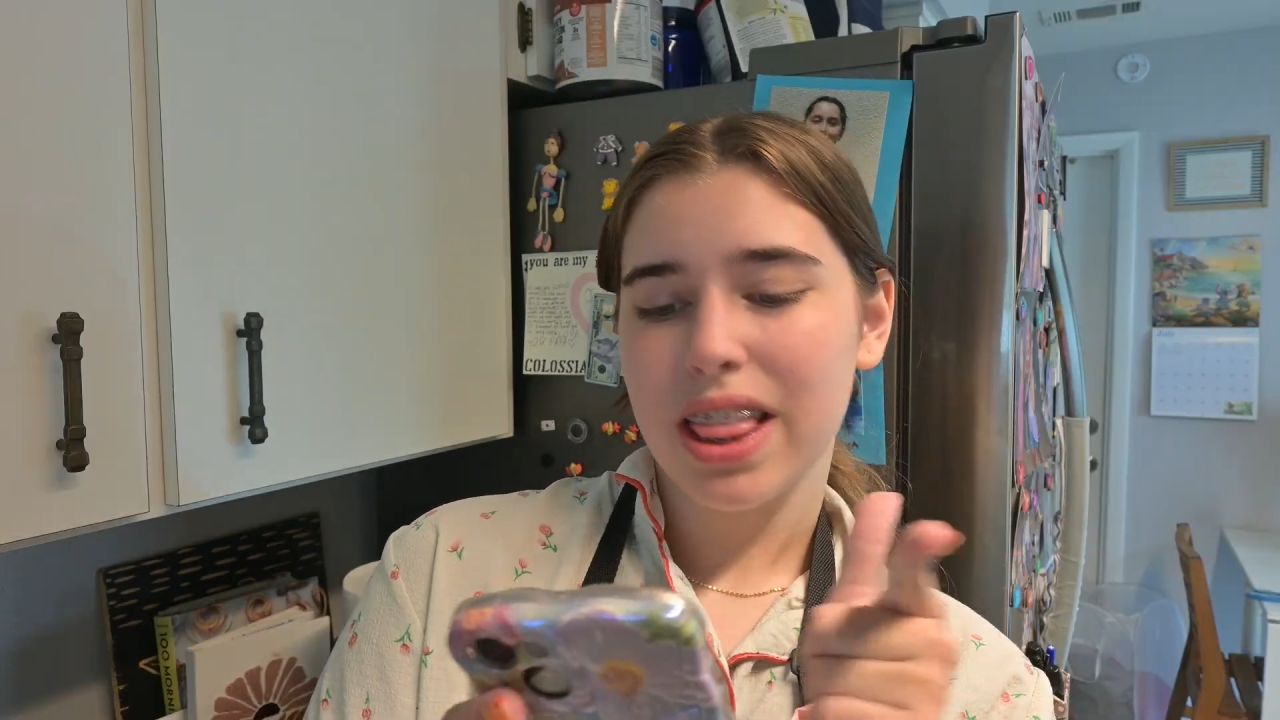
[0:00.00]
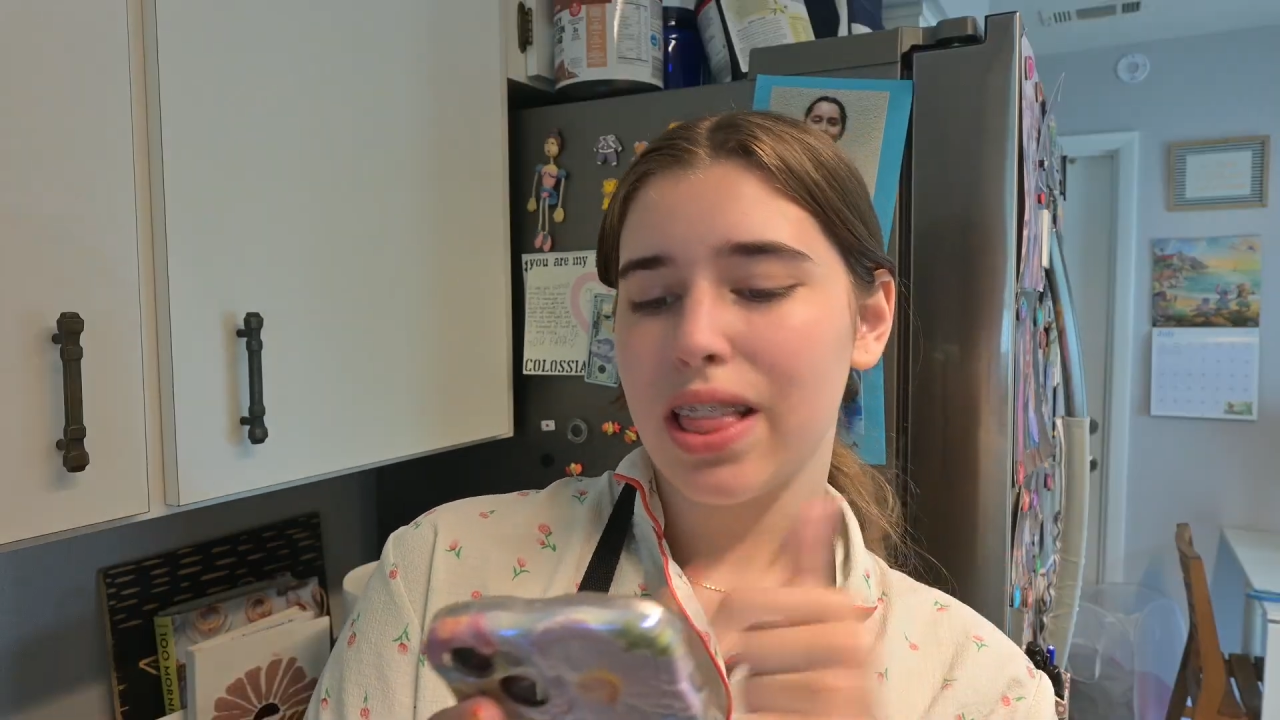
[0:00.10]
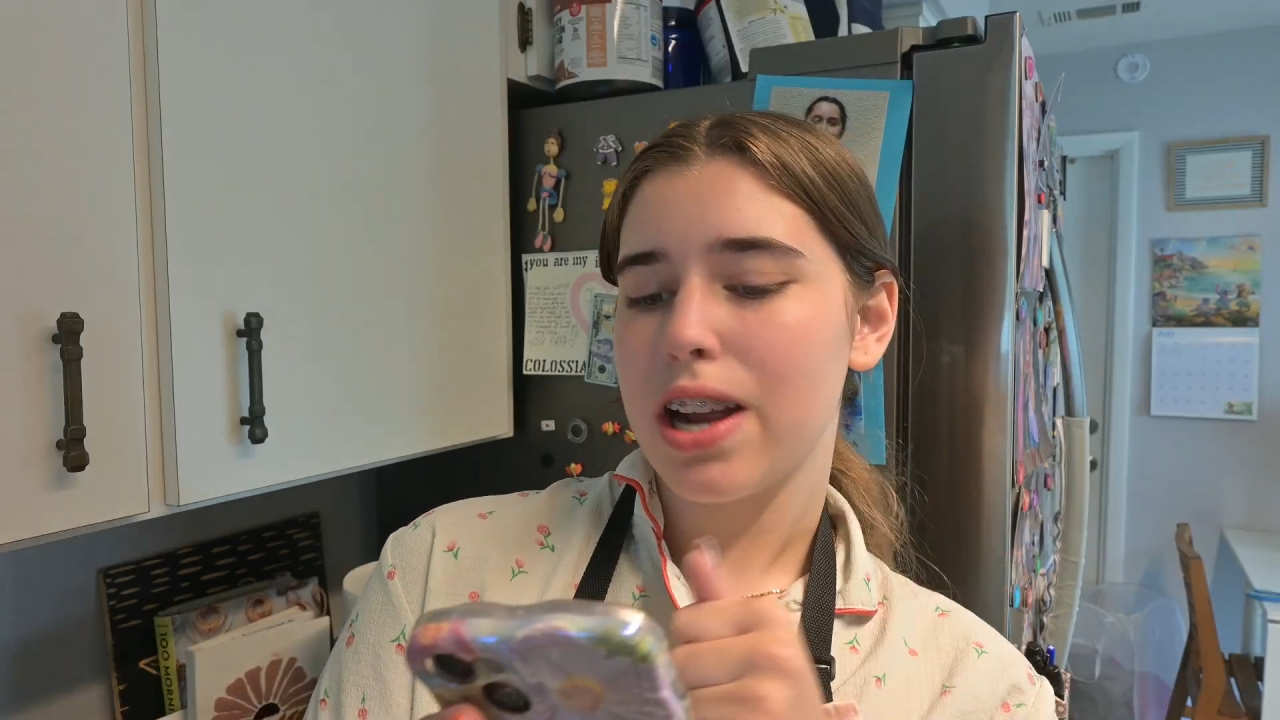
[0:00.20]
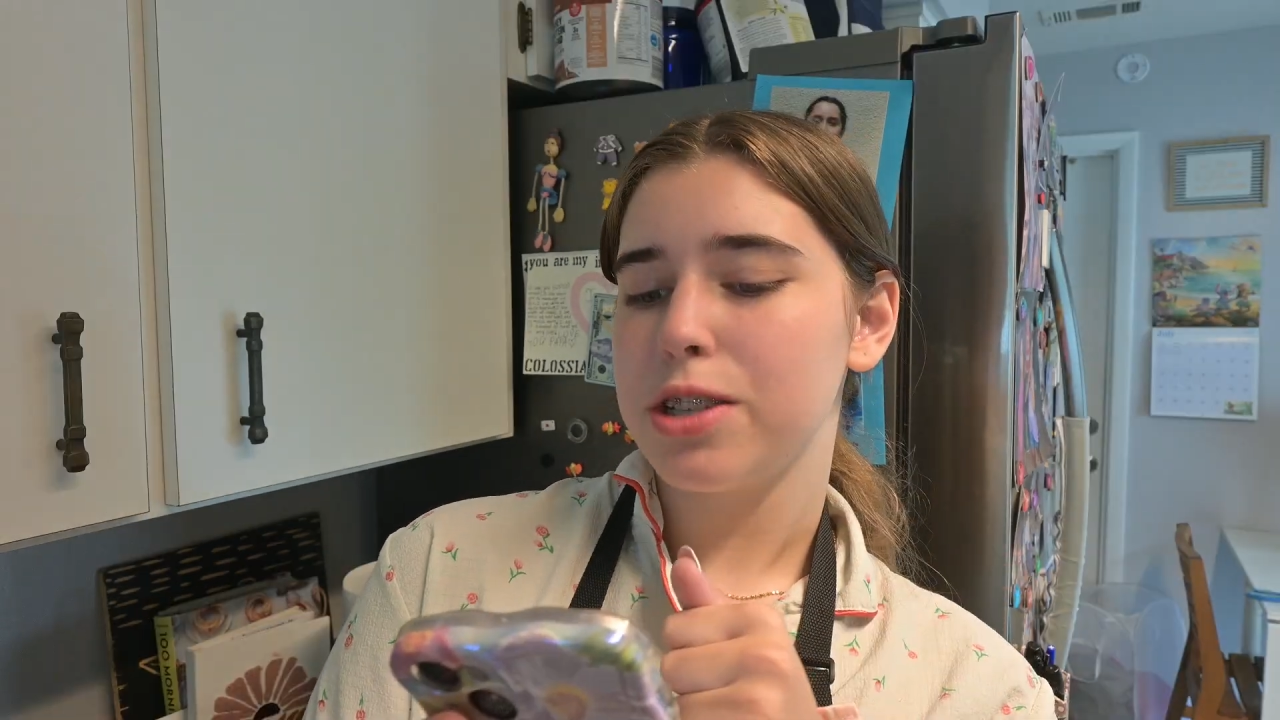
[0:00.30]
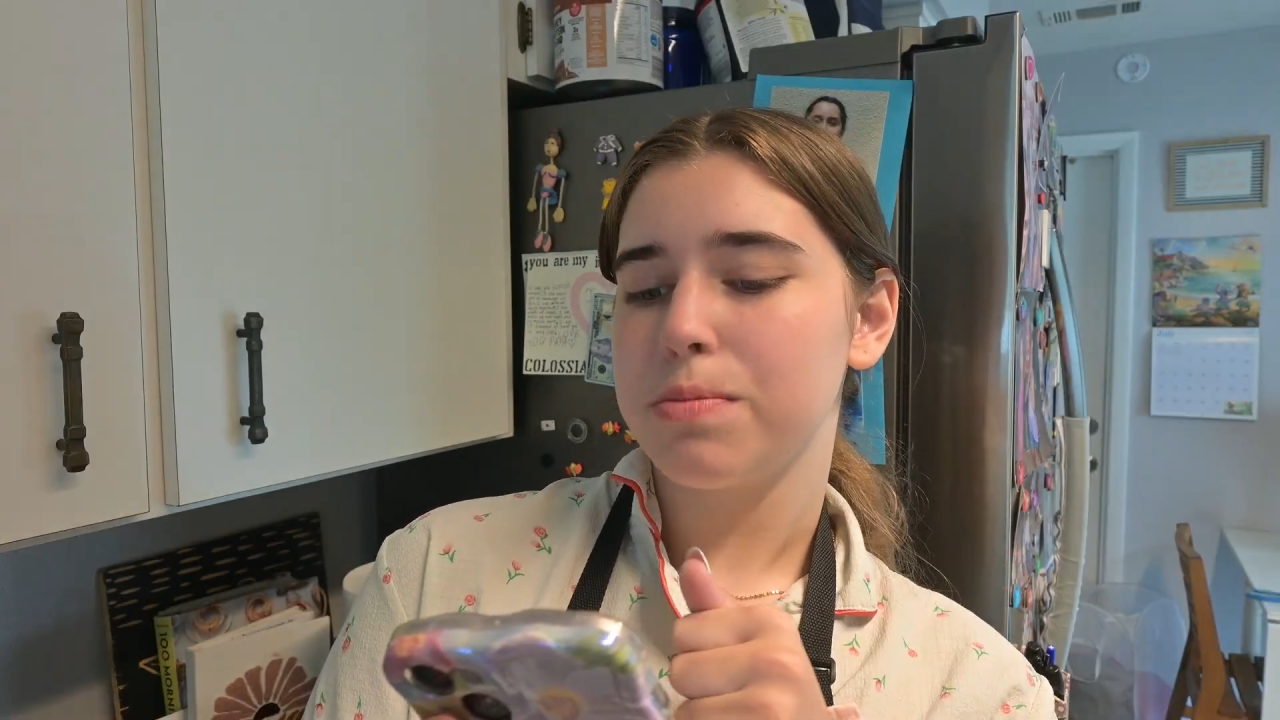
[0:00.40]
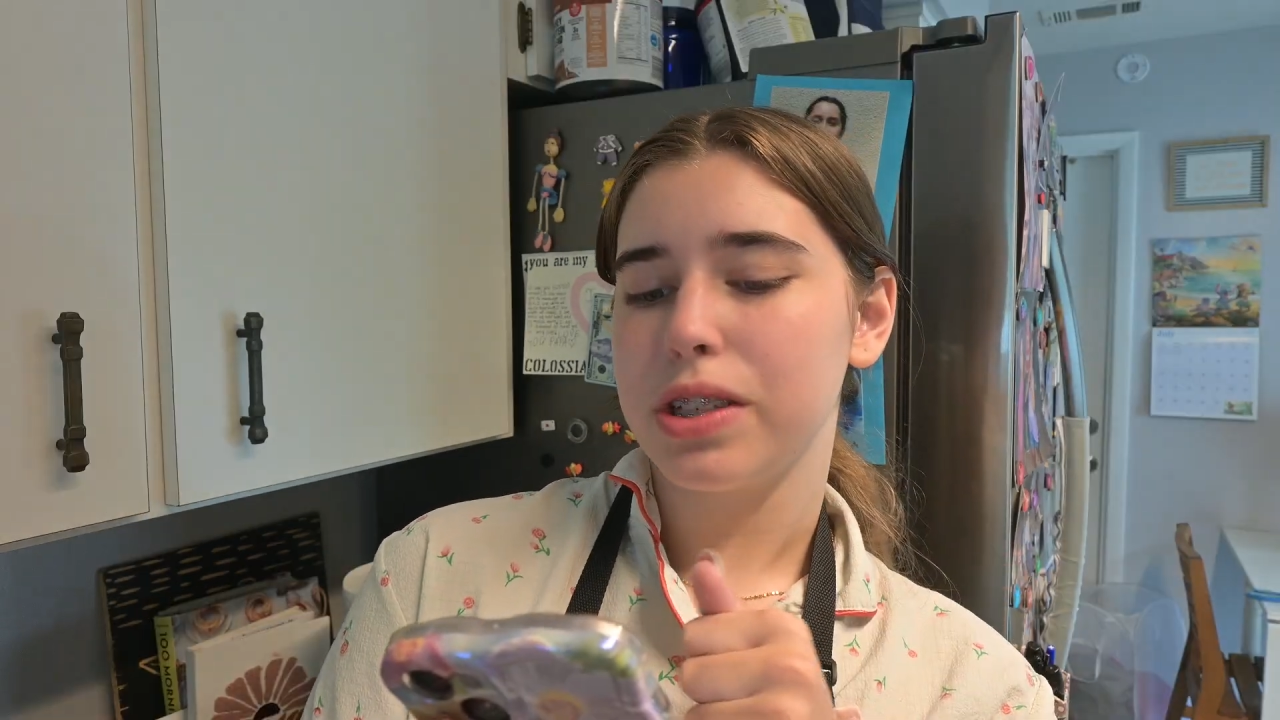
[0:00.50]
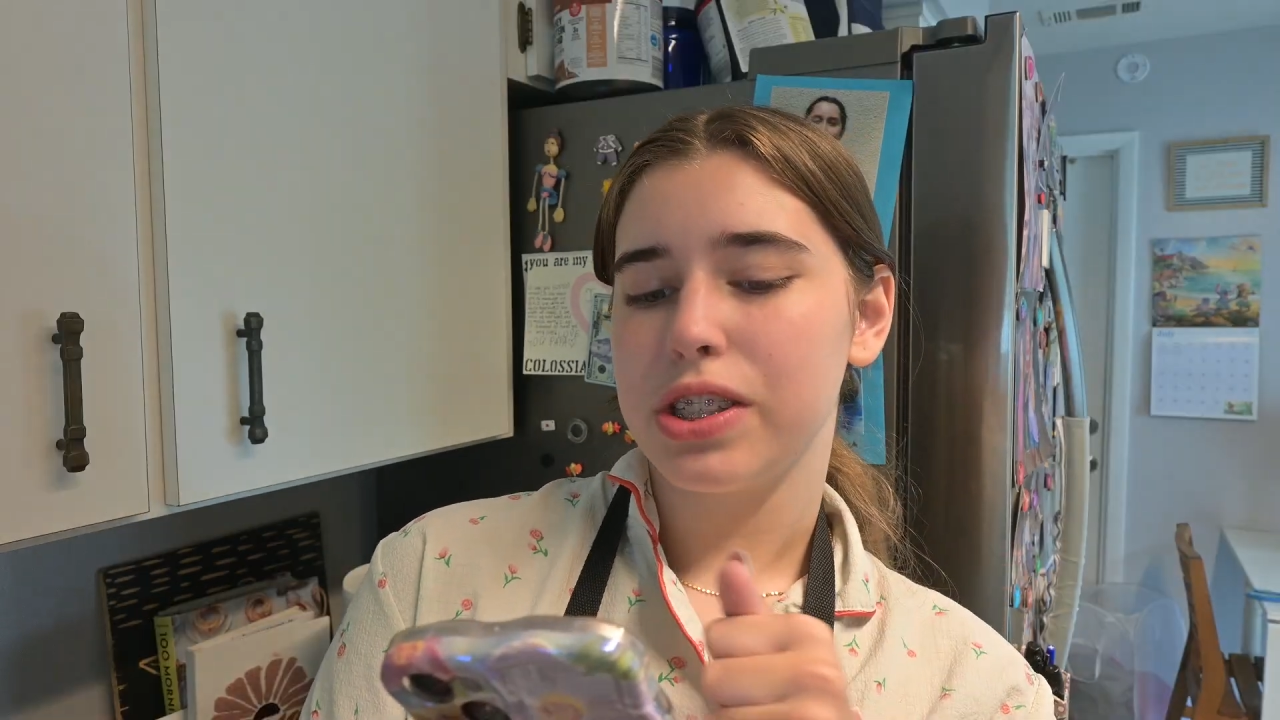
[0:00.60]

large bowl,